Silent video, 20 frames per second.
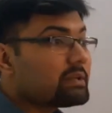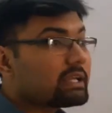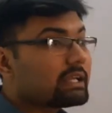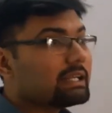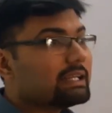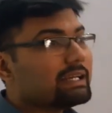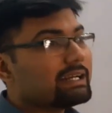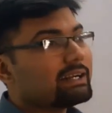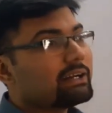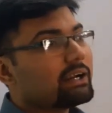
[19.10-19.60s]
me
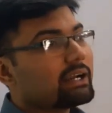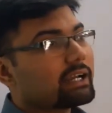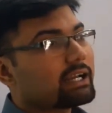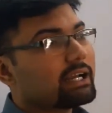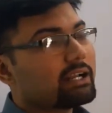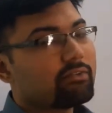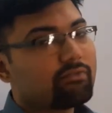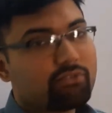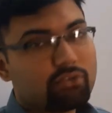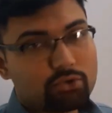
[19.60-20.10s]
clear a
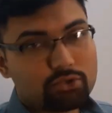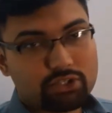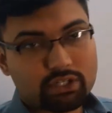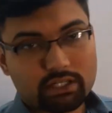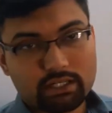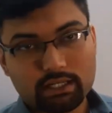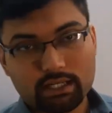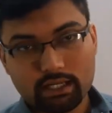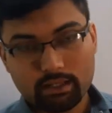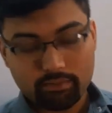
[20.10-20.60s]

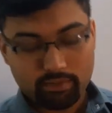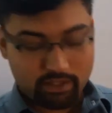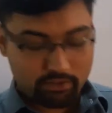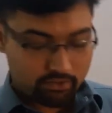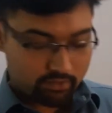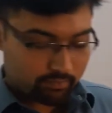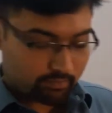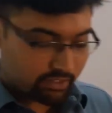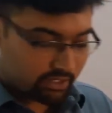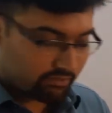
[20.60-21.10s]
confusion about
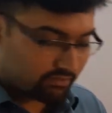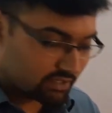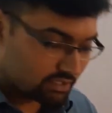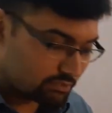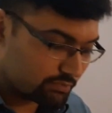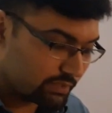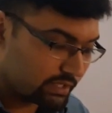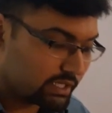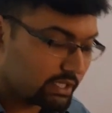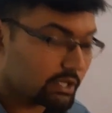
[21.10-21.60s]
the previous
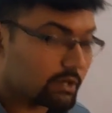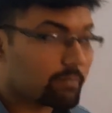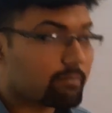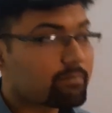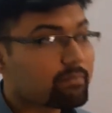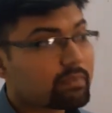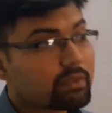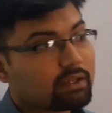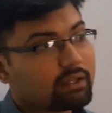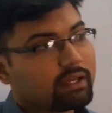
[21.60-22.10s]

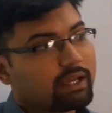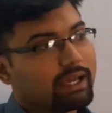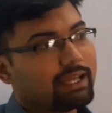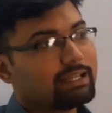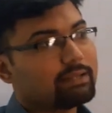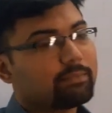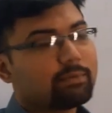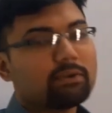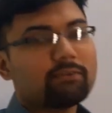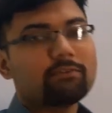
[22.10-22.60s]
video. In
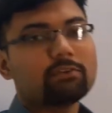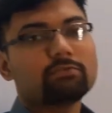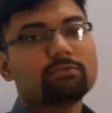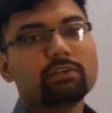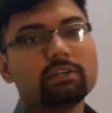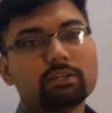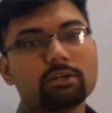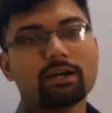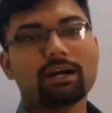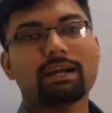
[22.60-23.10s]
the previous
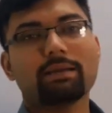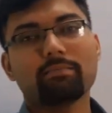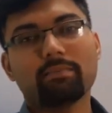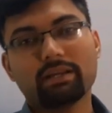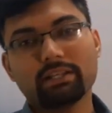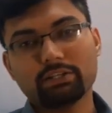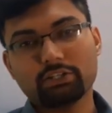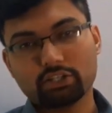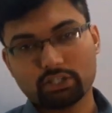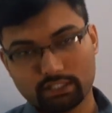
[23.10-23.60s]
video I
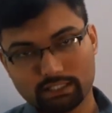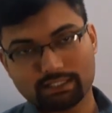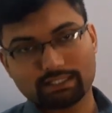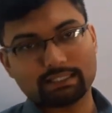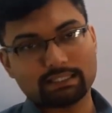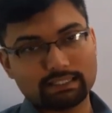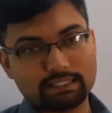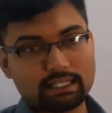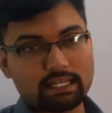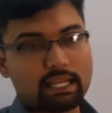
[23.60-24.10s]
mentioned
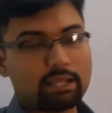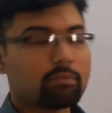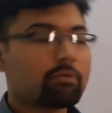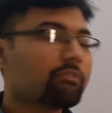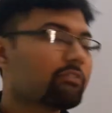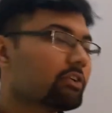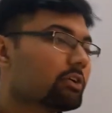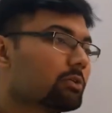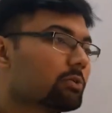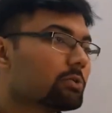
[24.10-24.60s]
the name
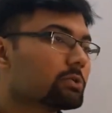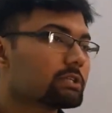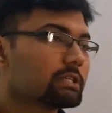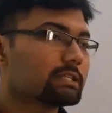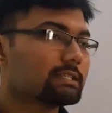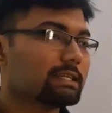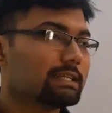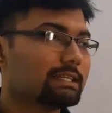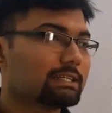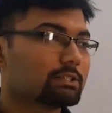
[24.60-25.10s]
of the course
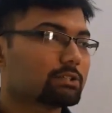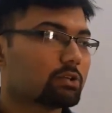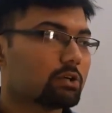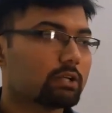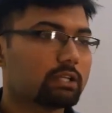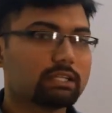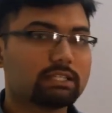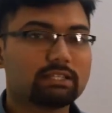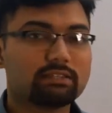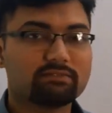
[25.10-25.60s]
is
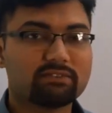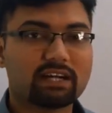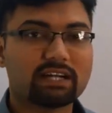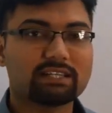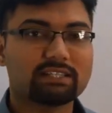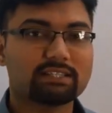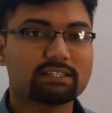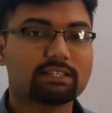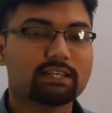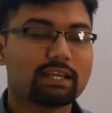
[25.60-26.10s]
electronic
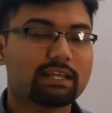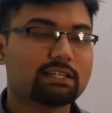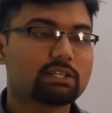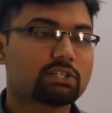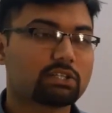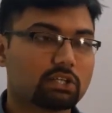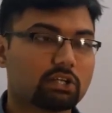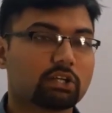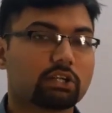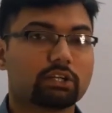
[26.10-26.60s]
devices and
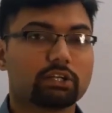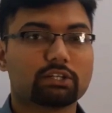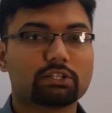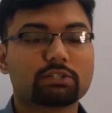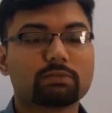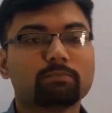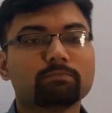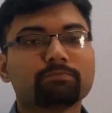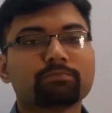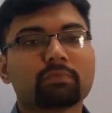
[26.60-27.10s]
circuits.